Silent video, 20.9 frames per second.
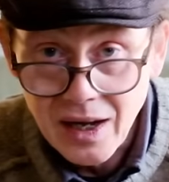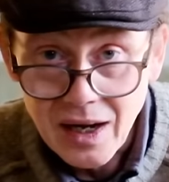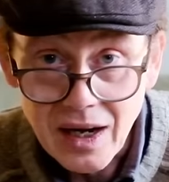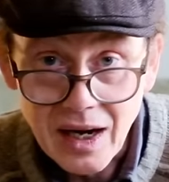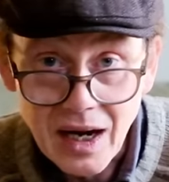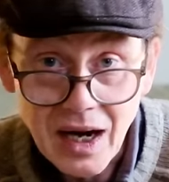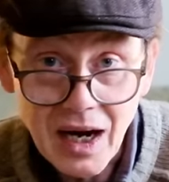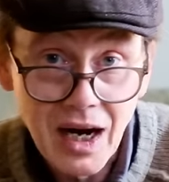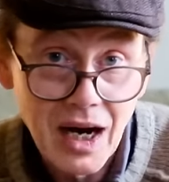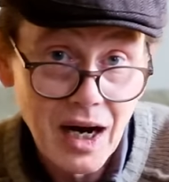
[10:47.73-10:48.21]

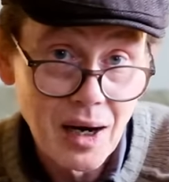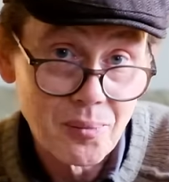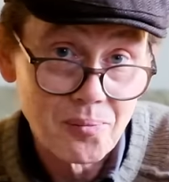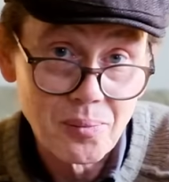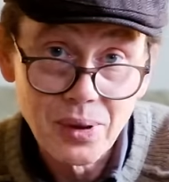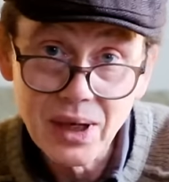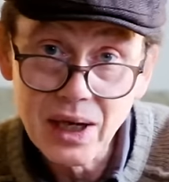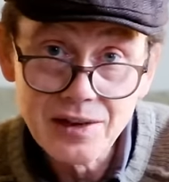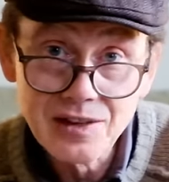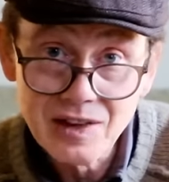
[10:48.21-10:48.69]

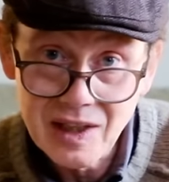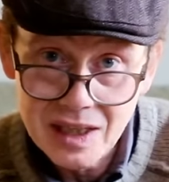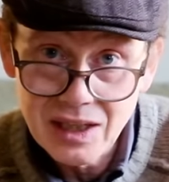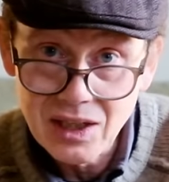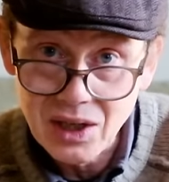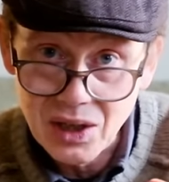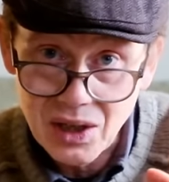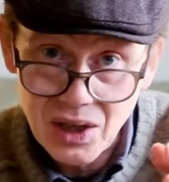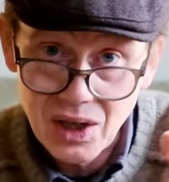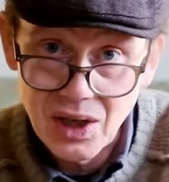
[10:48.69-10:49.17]
But I
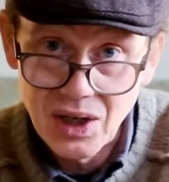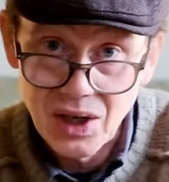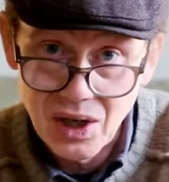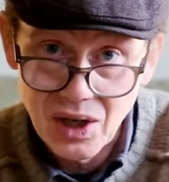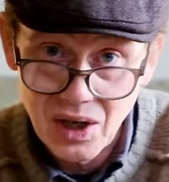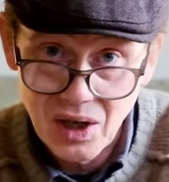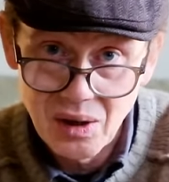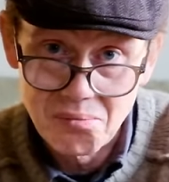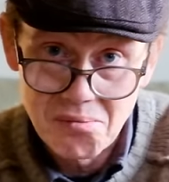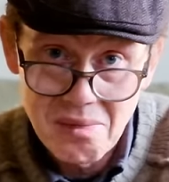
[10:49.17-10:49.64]
think
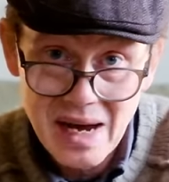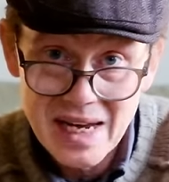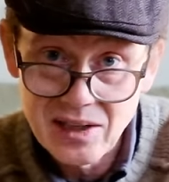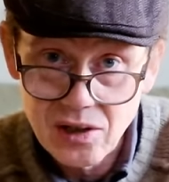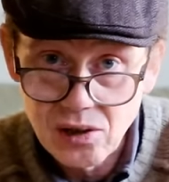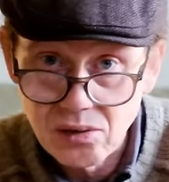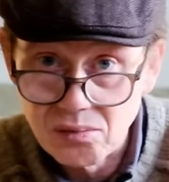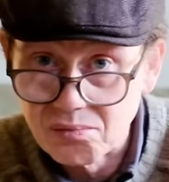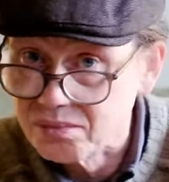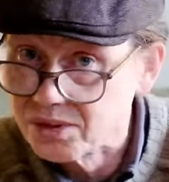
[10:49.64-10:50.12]
a
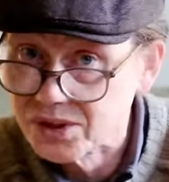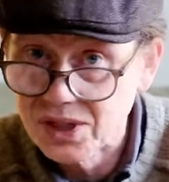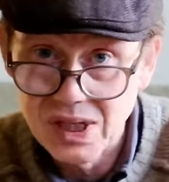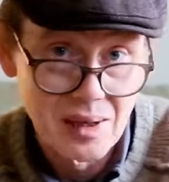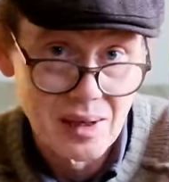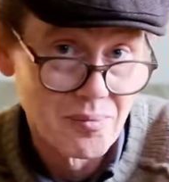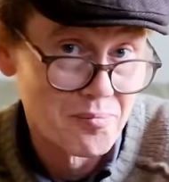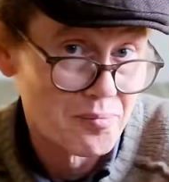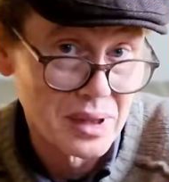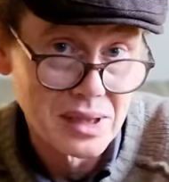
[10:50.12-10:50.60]
metal, say
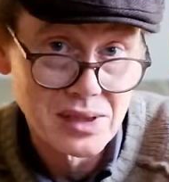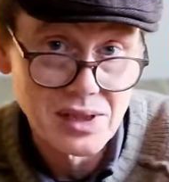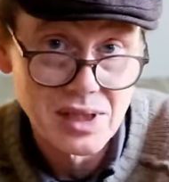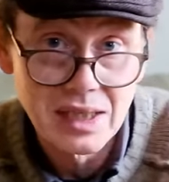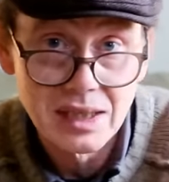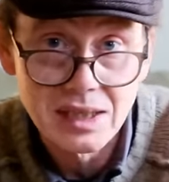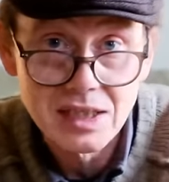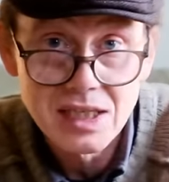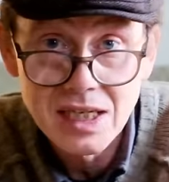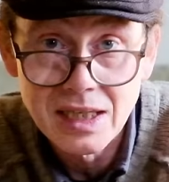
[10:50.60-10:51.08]
a
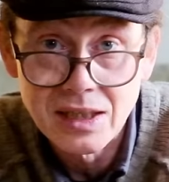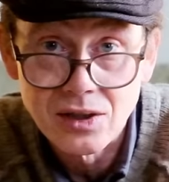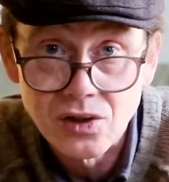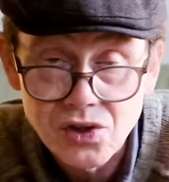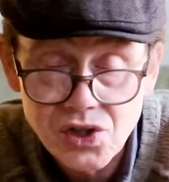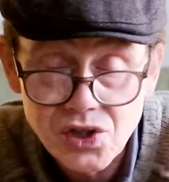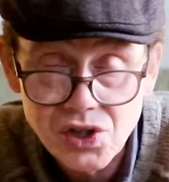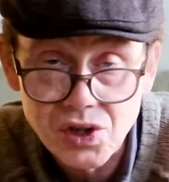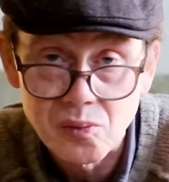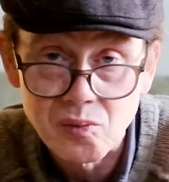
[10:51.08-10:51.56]
biscuit tin or
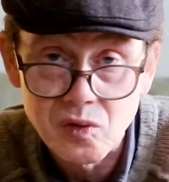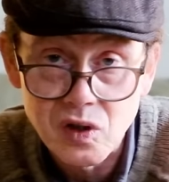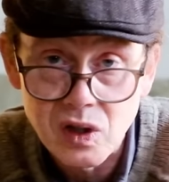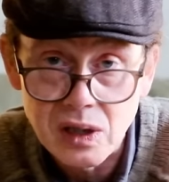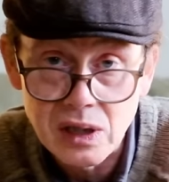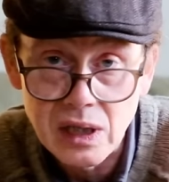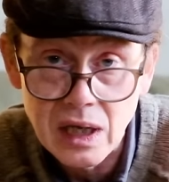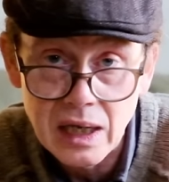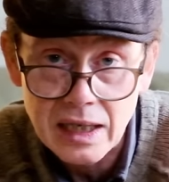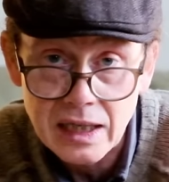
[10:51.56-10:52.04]

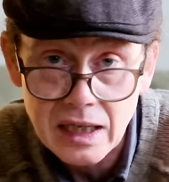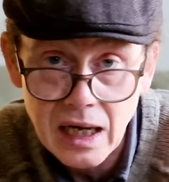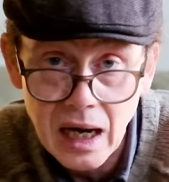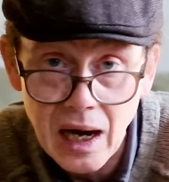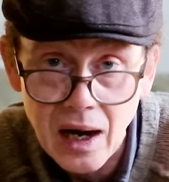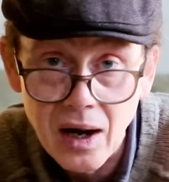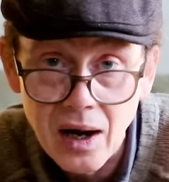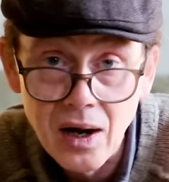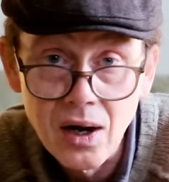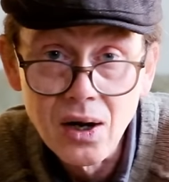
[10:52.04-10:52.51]
something like
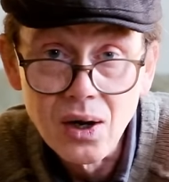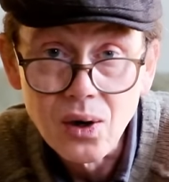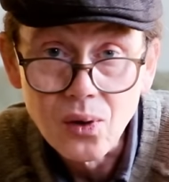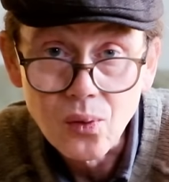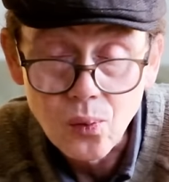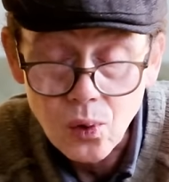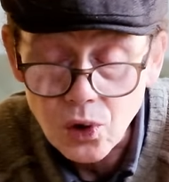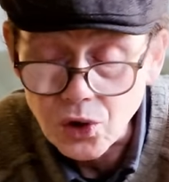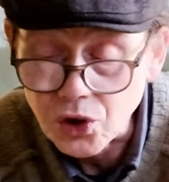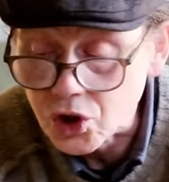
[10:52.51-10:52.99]
that,
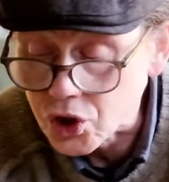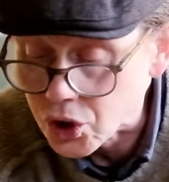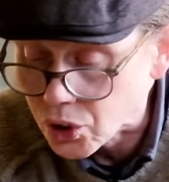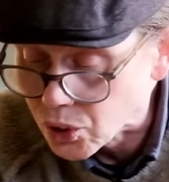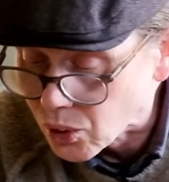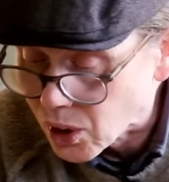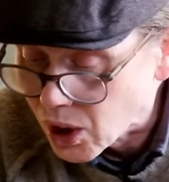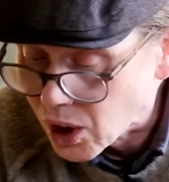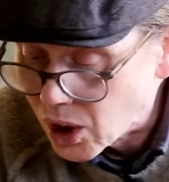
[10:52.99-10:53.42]
would do